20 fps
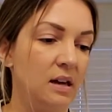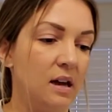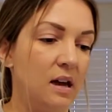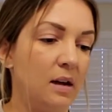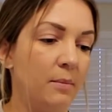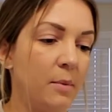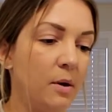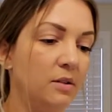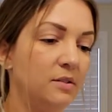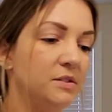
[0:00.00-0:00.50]

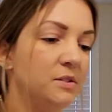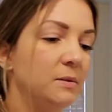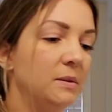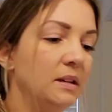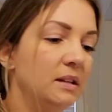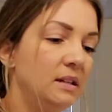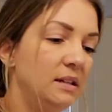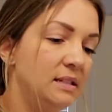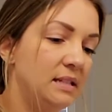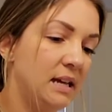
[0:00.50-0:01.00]
I'm also
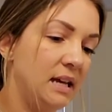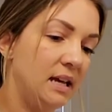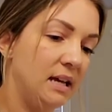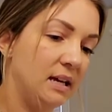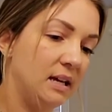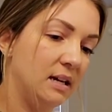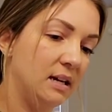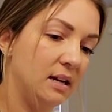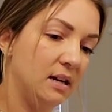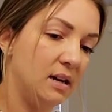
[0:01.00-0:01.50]
going to
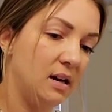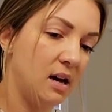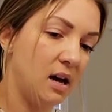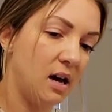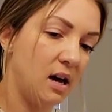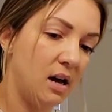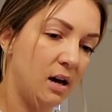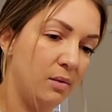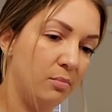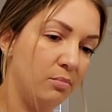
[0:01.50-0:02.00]
take
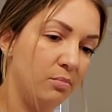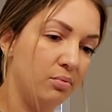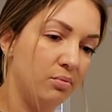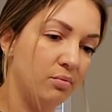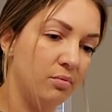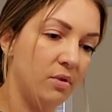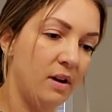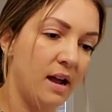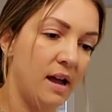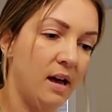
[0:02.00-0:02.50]
a
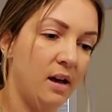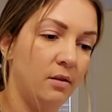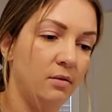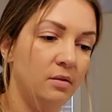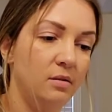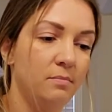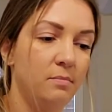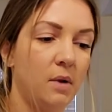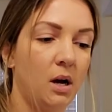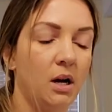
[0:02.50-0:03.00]

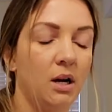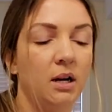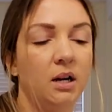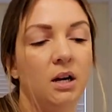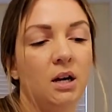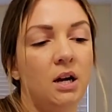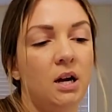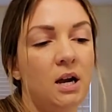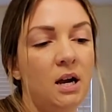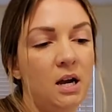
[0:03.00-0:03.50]
brown
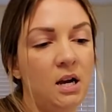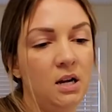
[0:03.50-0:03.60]
marker.